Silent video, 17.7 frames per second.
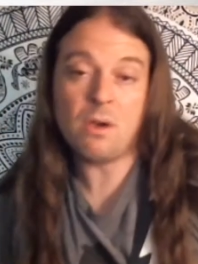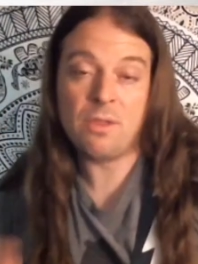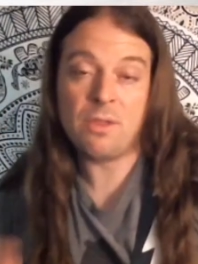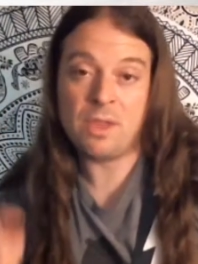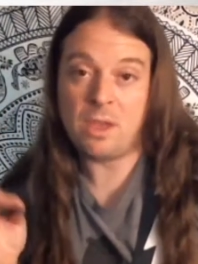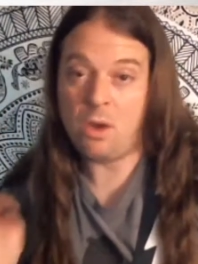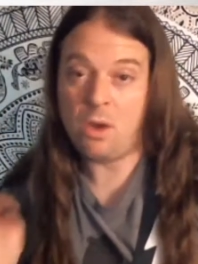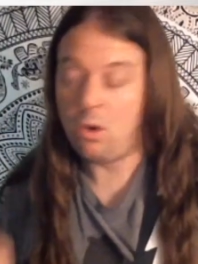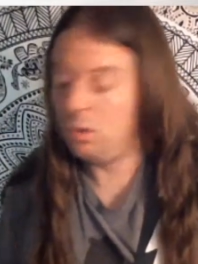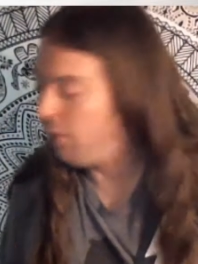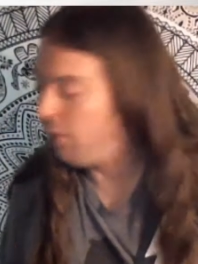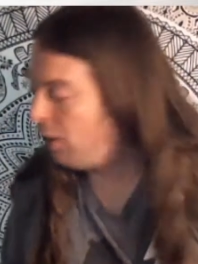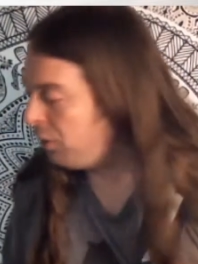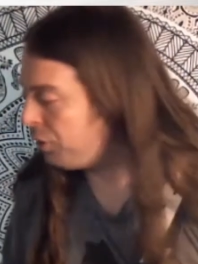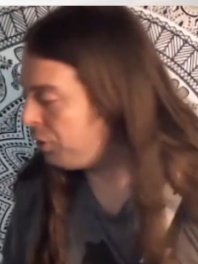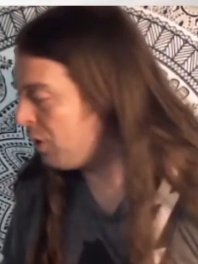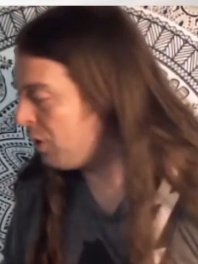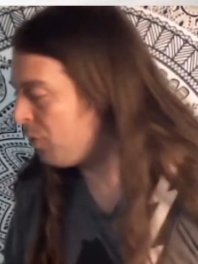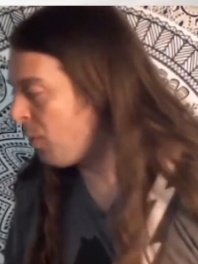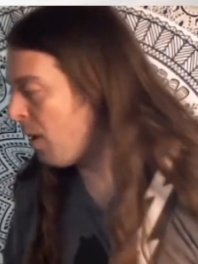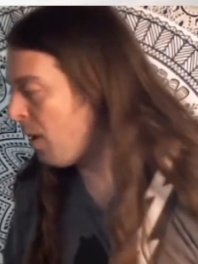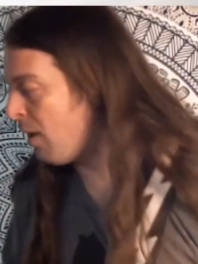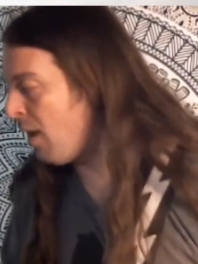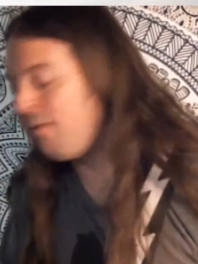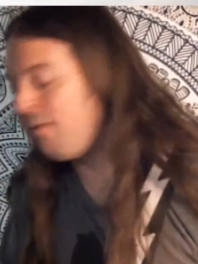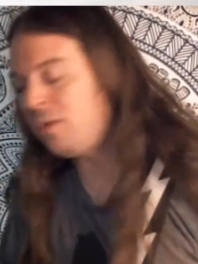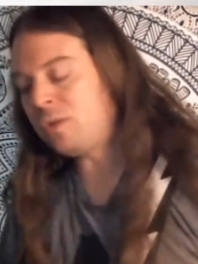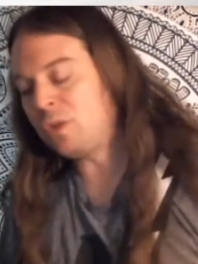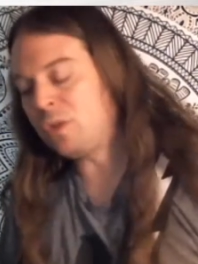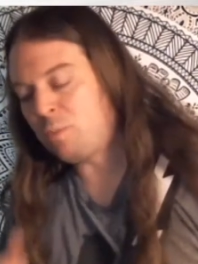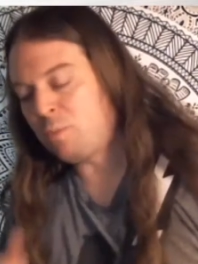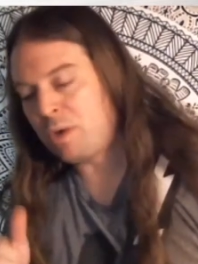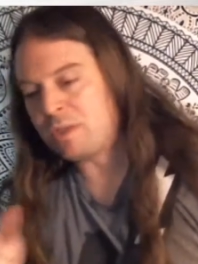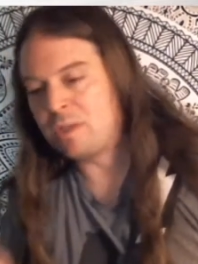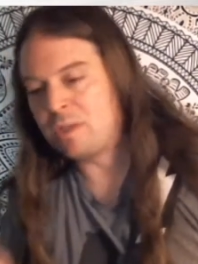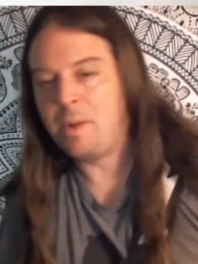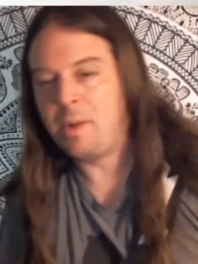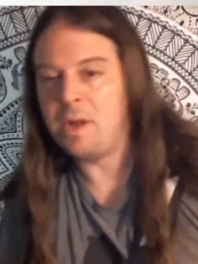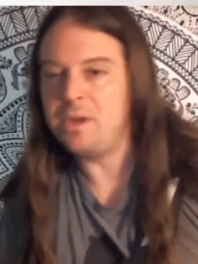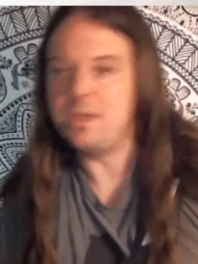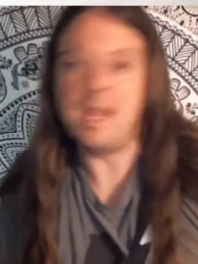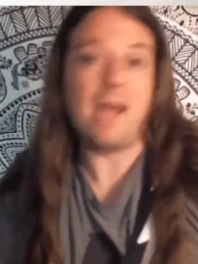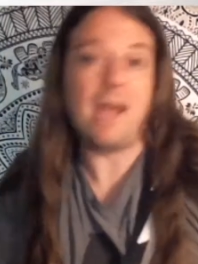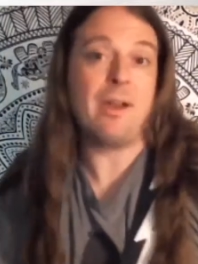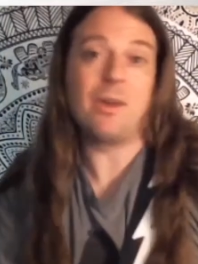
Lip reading: the hold function as well. Obviously, you press the button down,